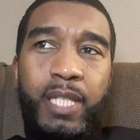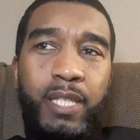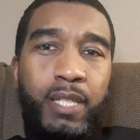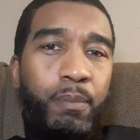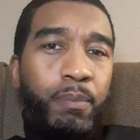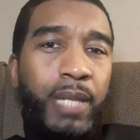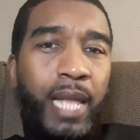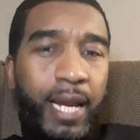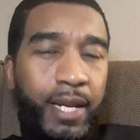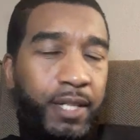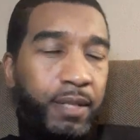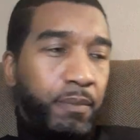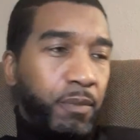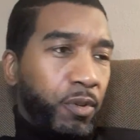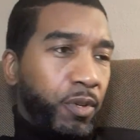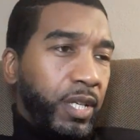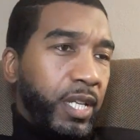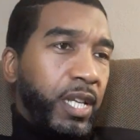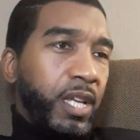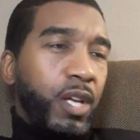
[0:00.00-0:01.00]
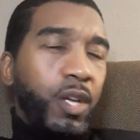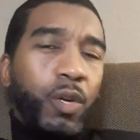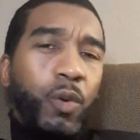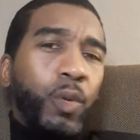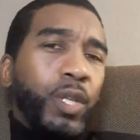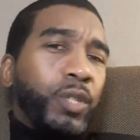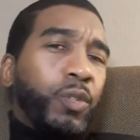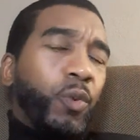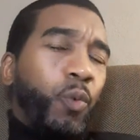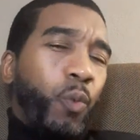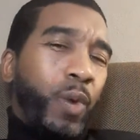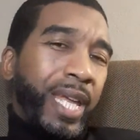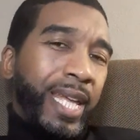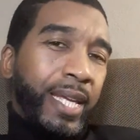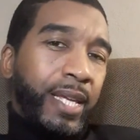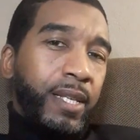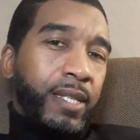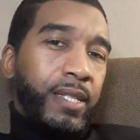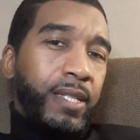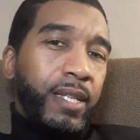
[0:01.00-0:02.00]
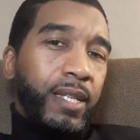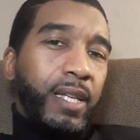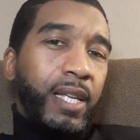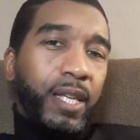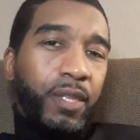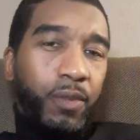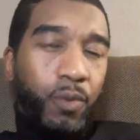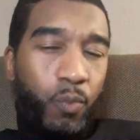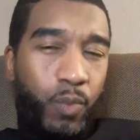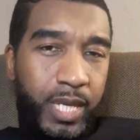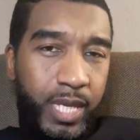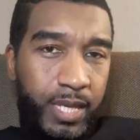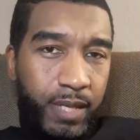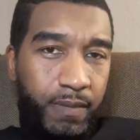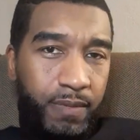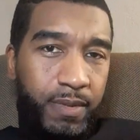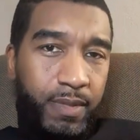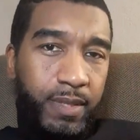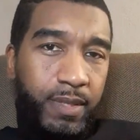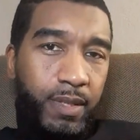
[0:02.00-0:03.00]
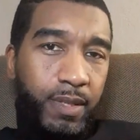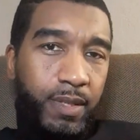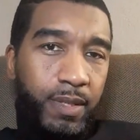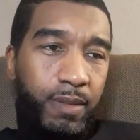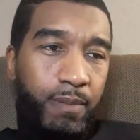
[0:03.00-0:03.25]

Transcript: in the black community, with the wigs and the weaves.